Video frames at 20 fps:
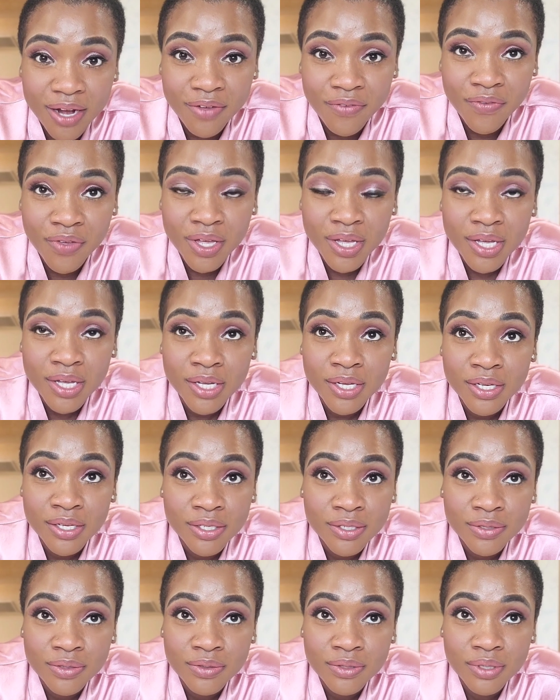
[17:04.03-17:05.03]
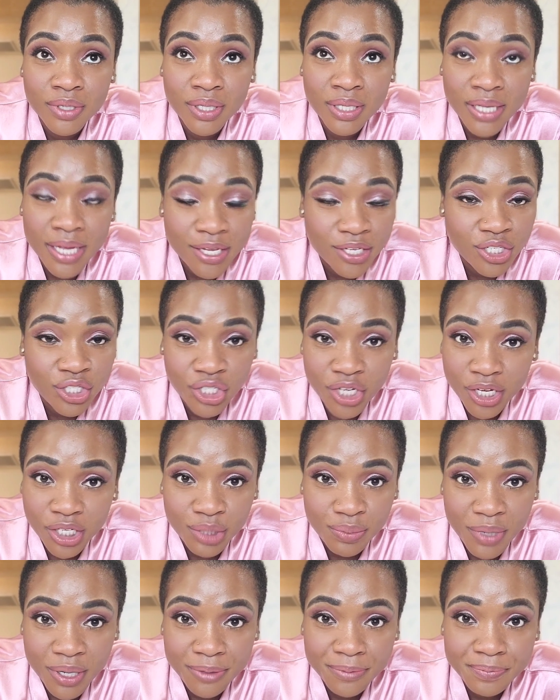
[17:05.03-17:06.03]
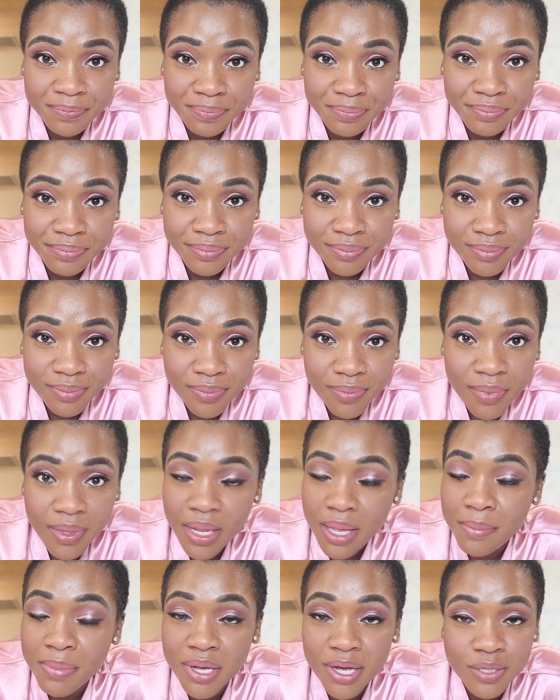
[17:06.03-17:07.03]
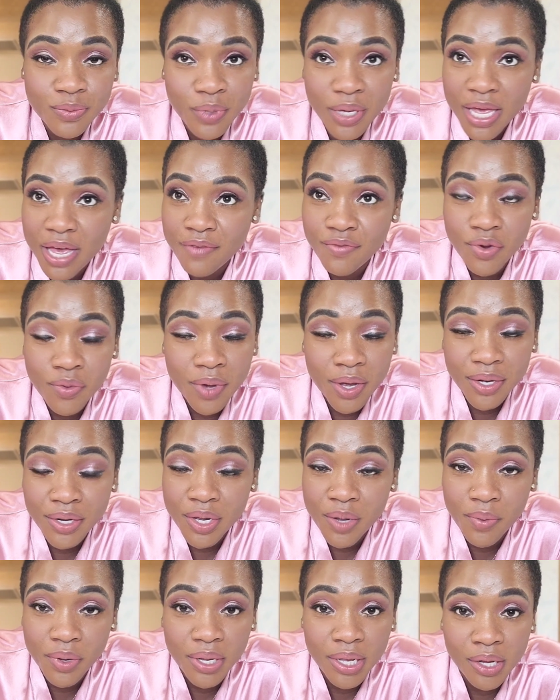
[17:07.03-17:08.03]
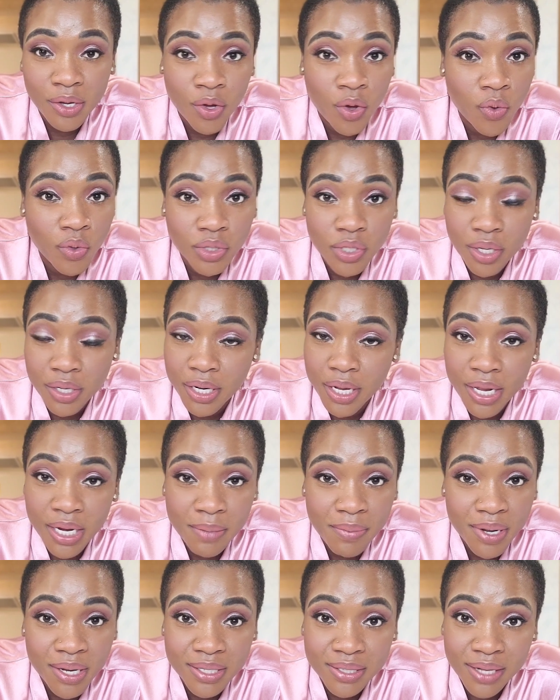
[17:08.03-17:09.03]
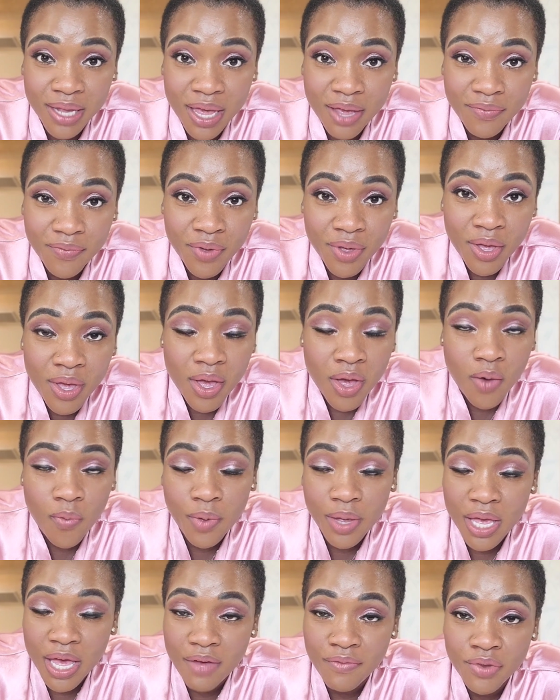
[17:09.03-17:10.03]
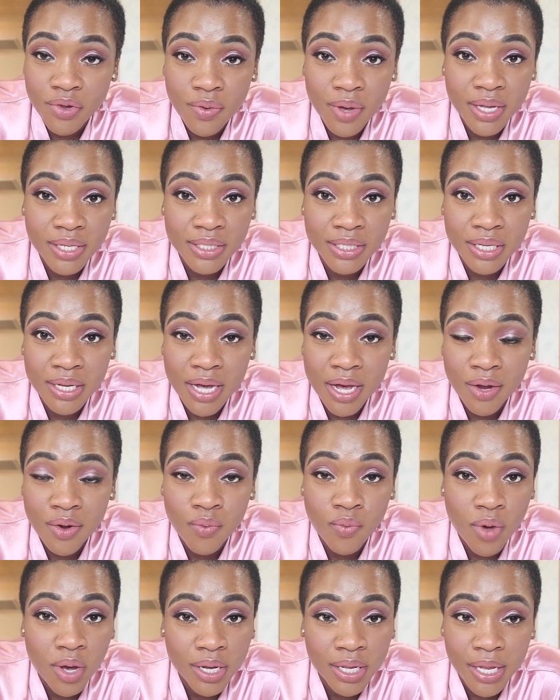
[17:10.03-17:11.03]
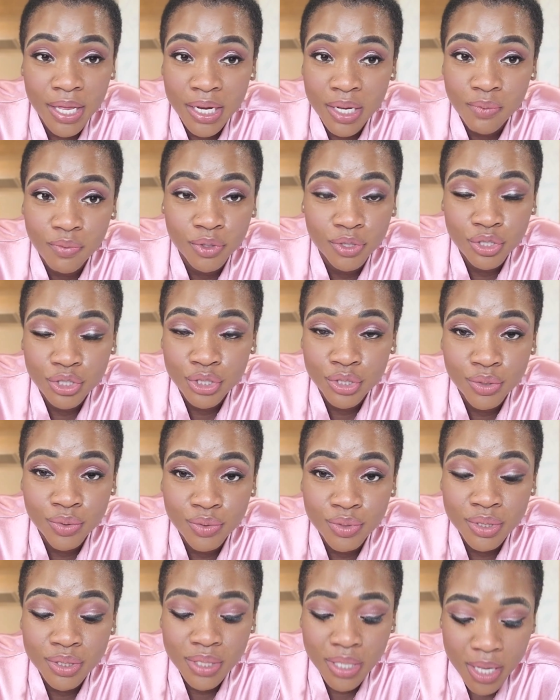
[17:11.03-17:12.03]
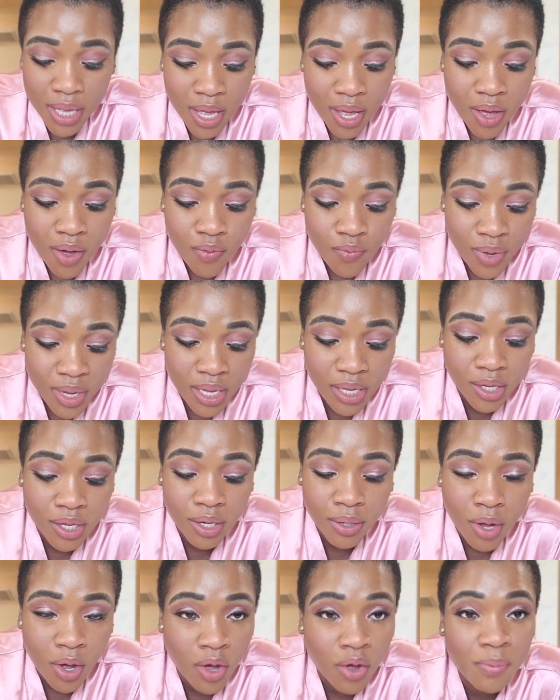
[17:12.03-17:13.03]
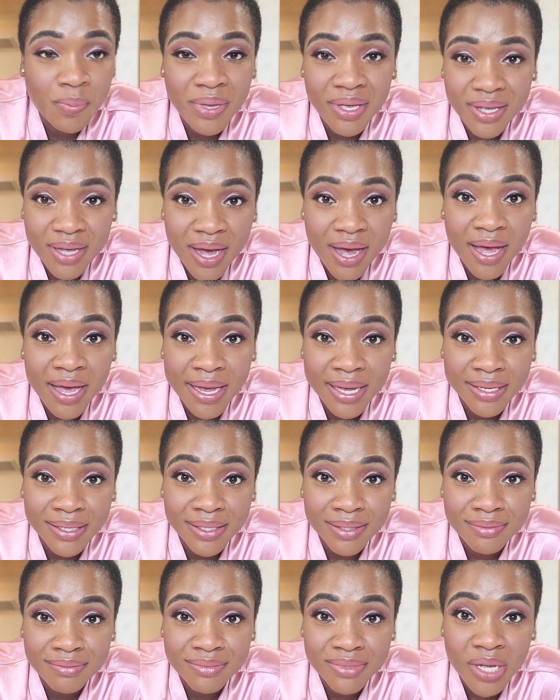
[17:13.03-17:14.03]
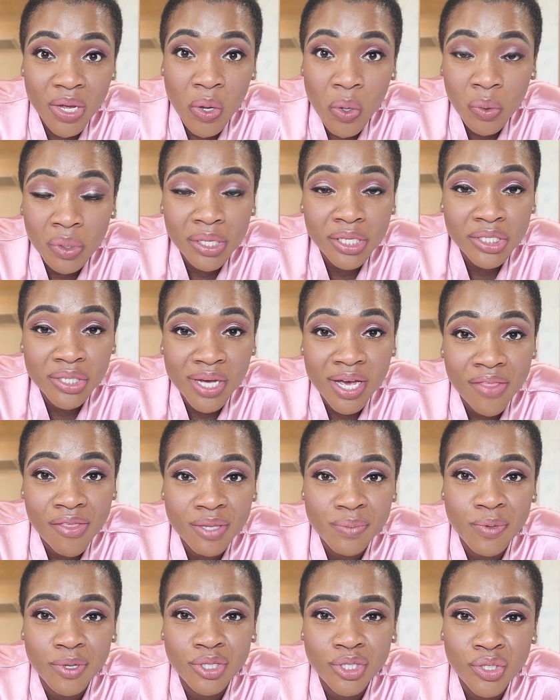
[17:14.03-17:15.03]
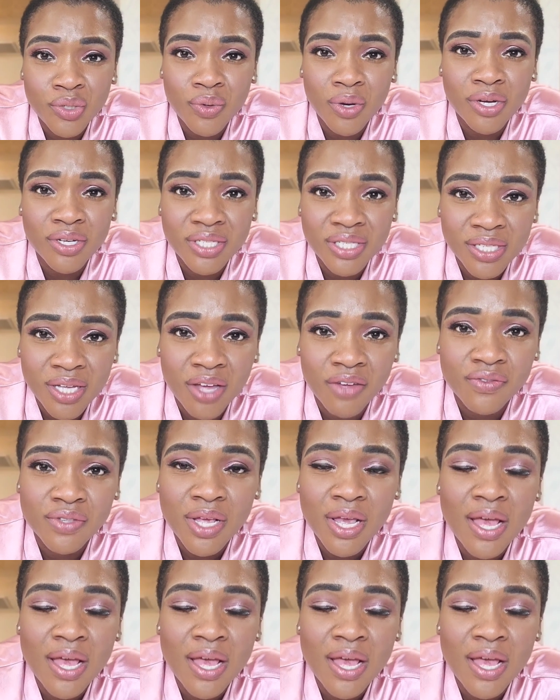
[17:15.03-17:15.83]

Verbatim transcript: of less judgment because we have no idea what goes on in anybody's life. We have no idea how to walk in anyone's shoes. We could all be kind, not only to others, but to ourselves.